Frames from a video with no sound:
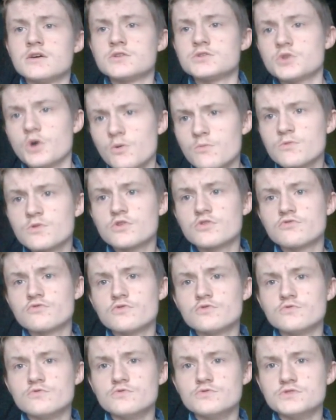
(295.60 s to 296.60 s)
Tom
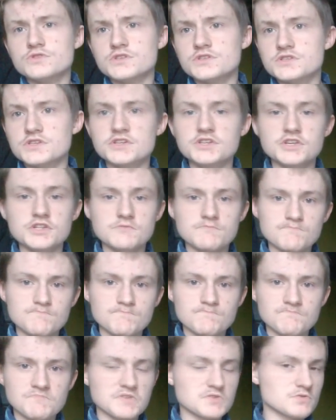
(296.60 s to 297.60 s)
Cruise is in it.
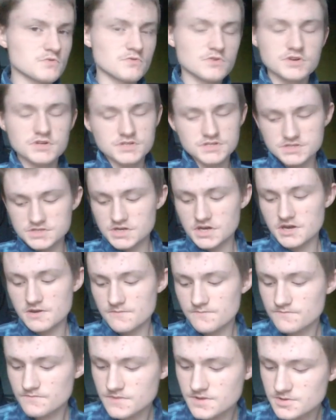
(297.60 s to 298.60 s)
That's all I could say.
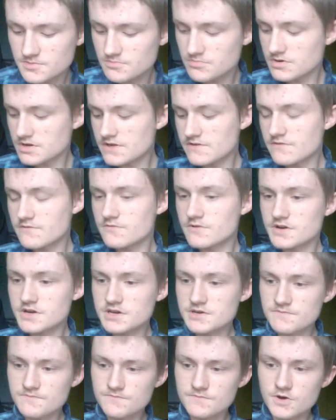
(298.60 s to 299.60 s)
But either
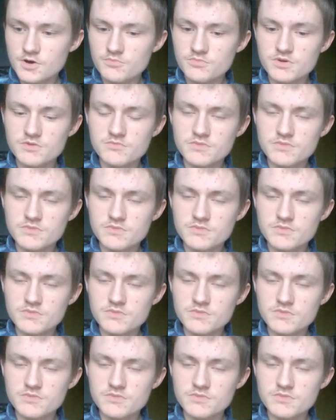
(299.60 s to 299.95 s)
way, I'll be